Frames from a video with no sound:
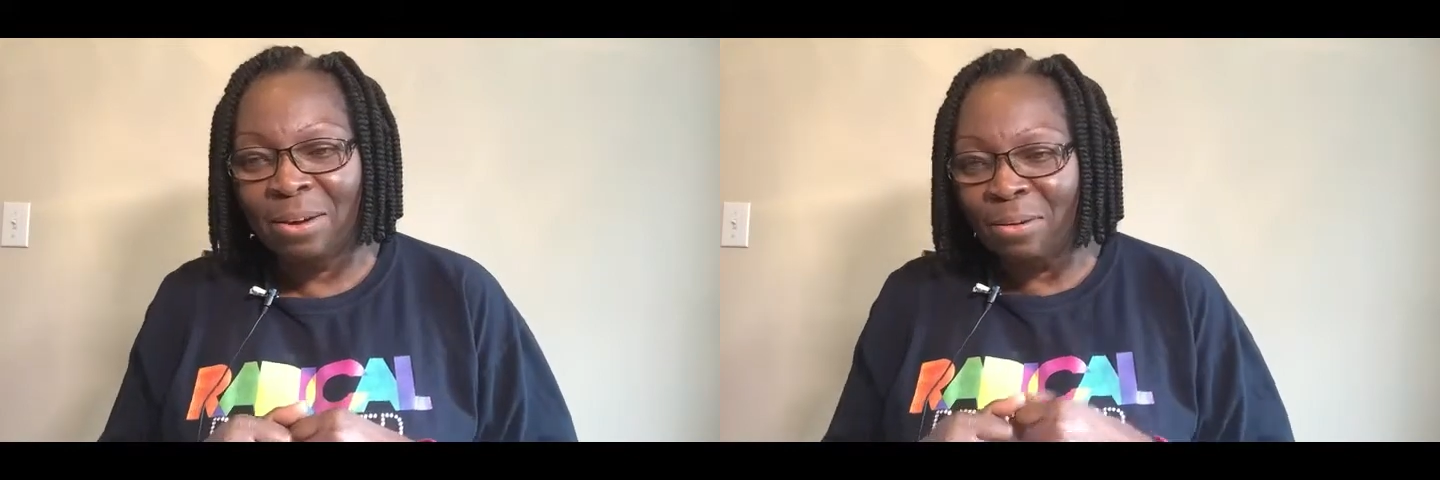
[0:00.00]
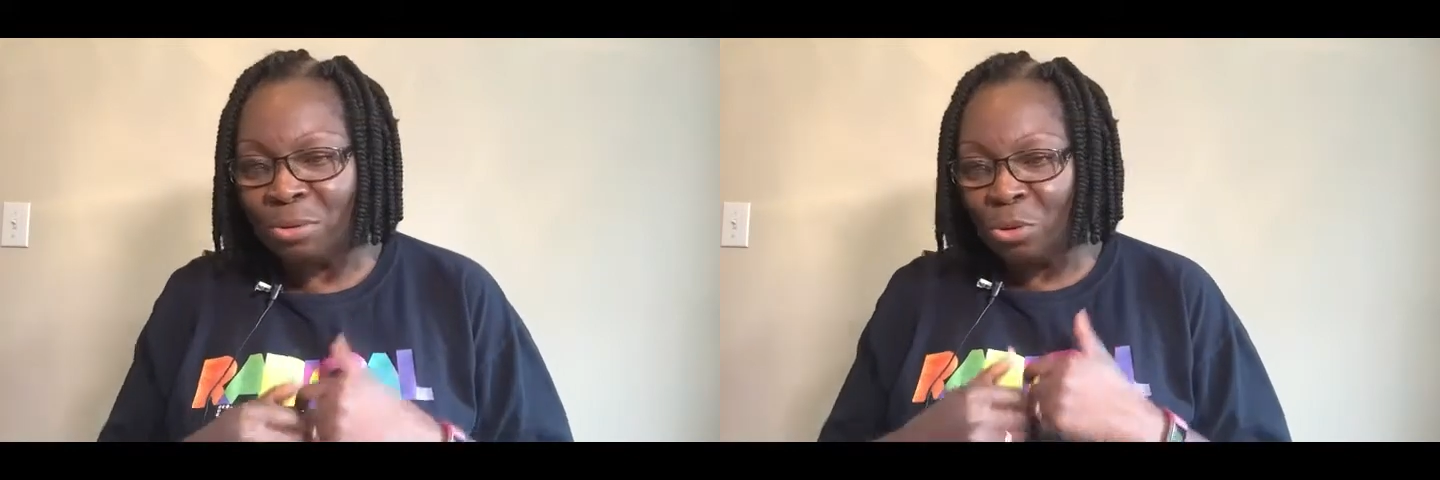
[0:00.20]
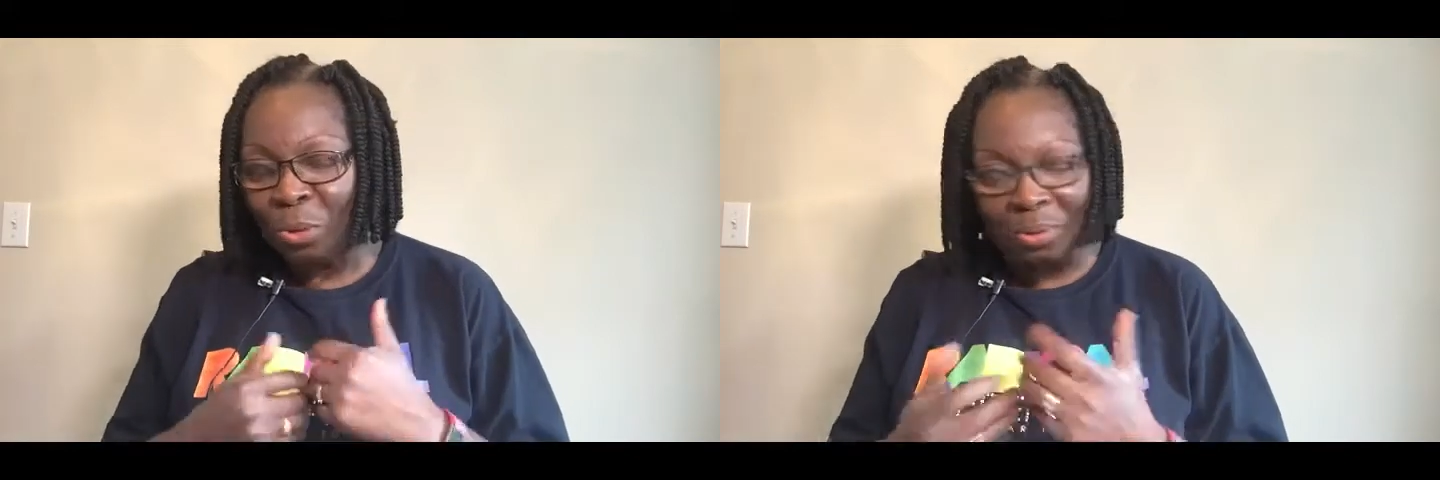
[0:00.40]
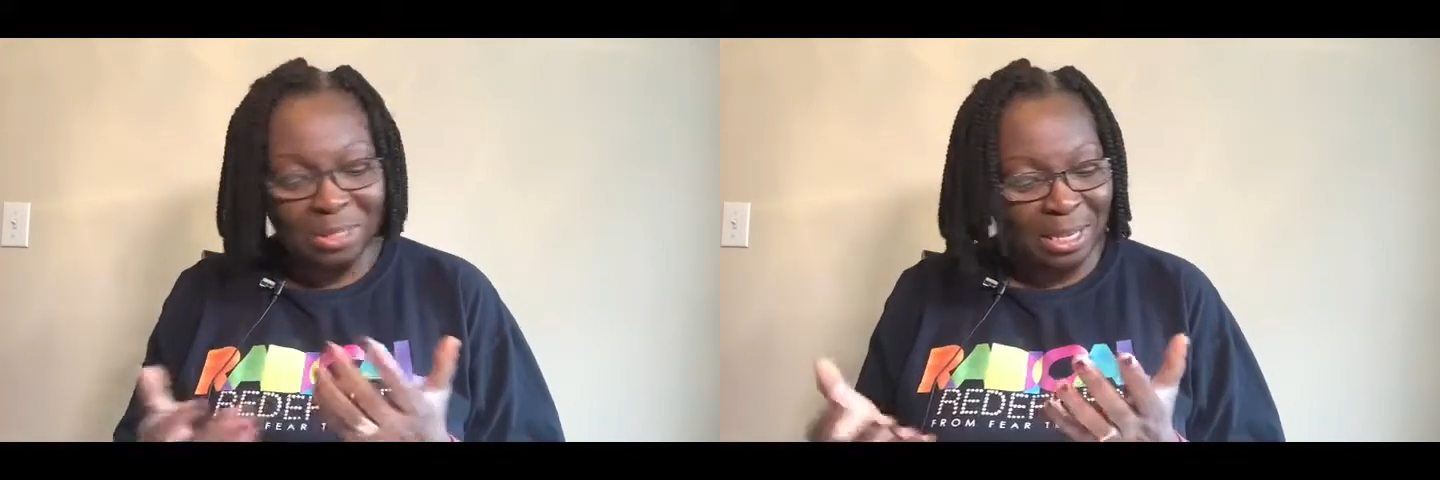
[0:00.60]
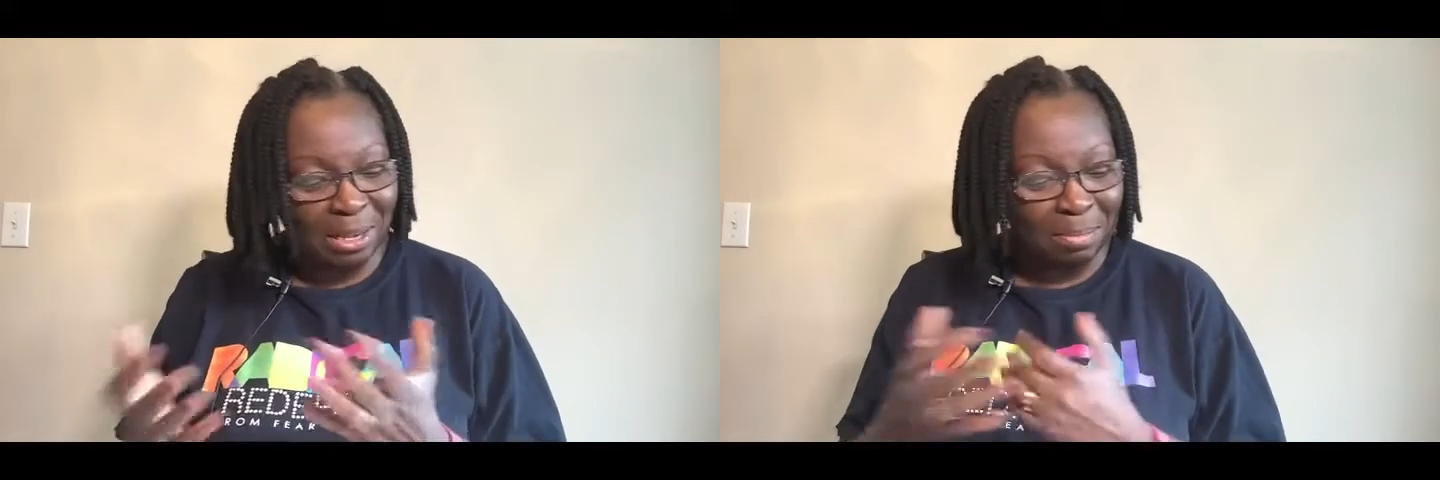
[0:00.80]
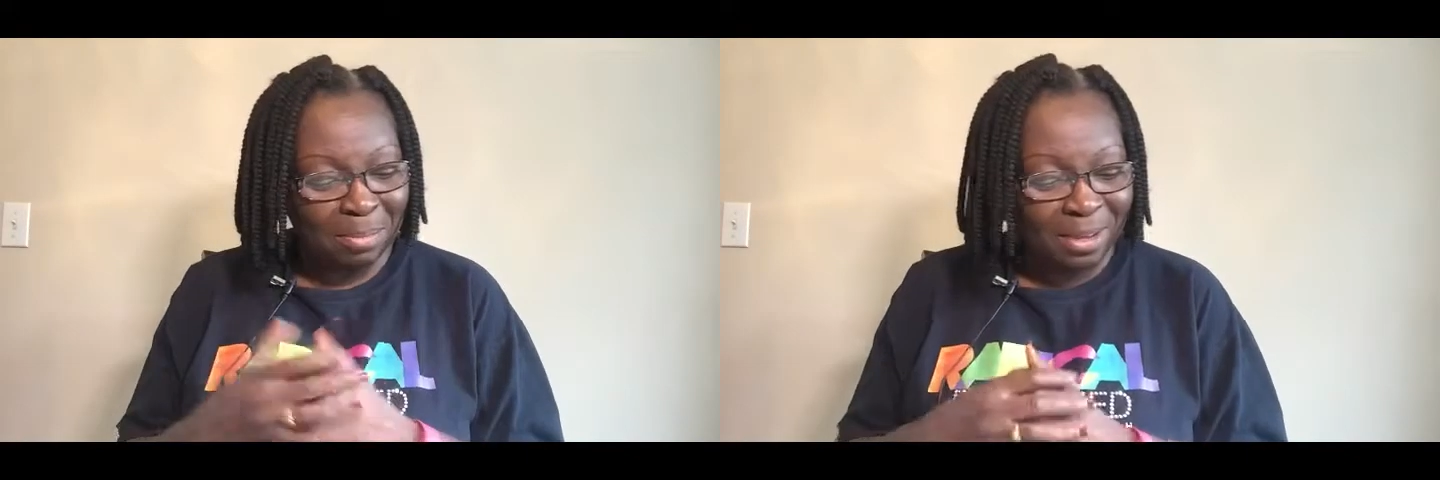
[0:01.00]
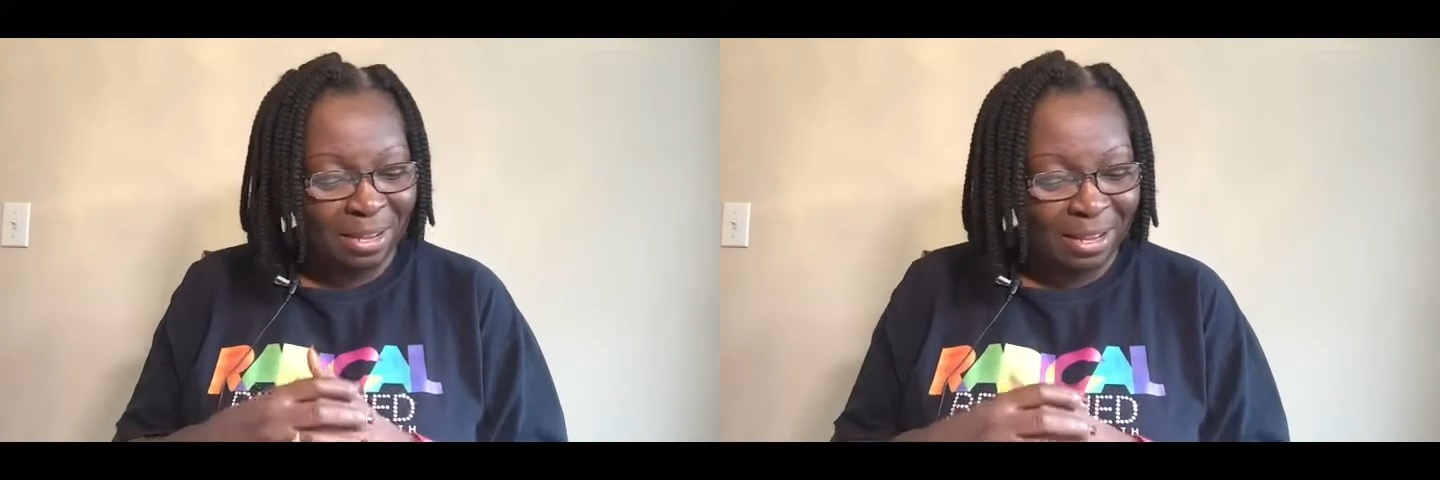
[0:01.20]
God told him,